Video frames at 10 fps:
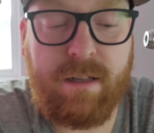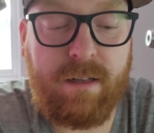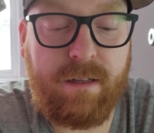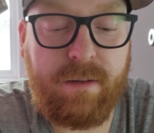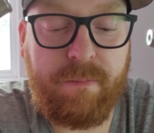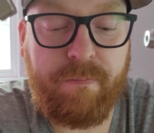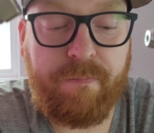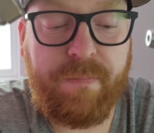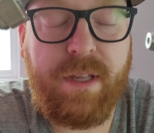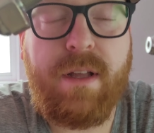
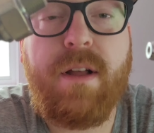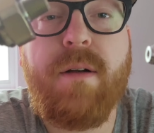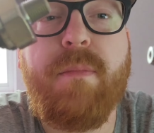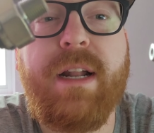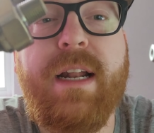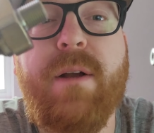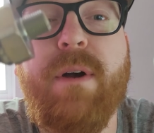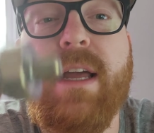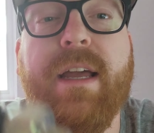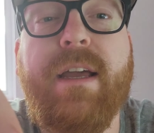But
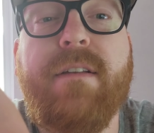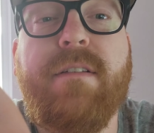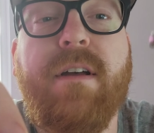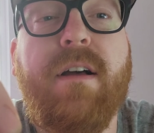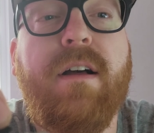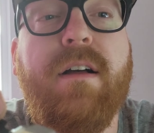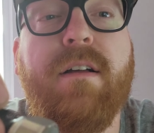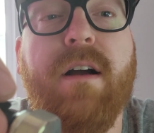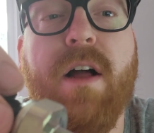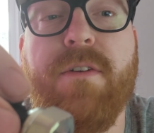anyway,
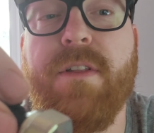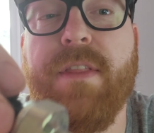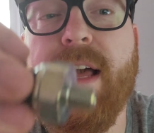other than